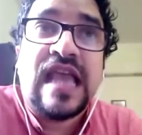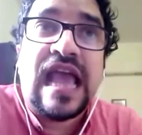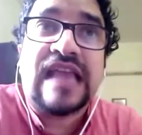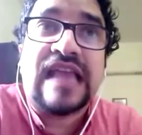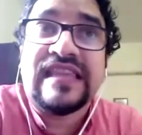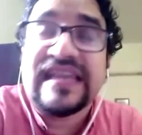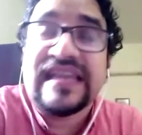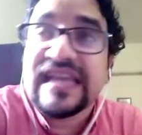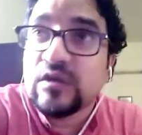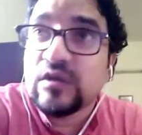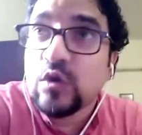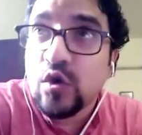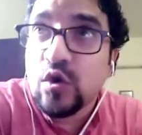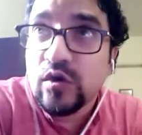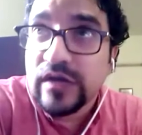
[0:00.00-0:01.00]
and they can
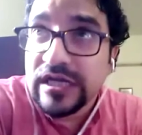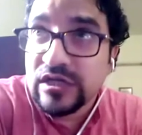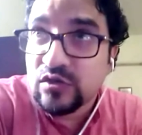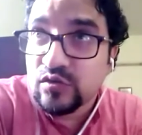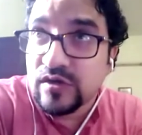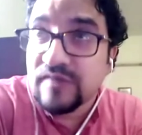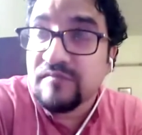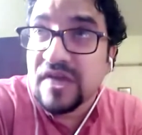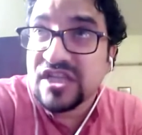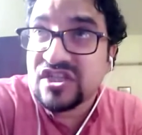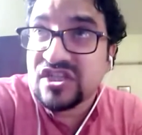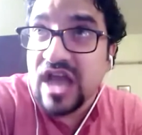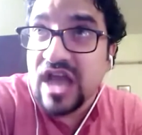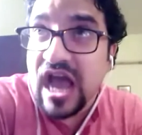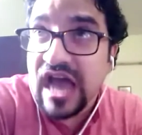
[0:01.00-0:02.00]
go into a much
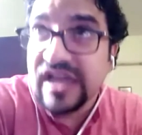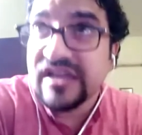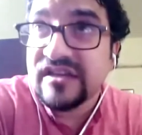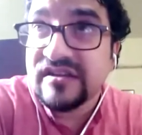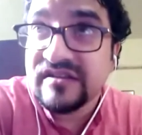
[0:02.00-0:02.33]
higher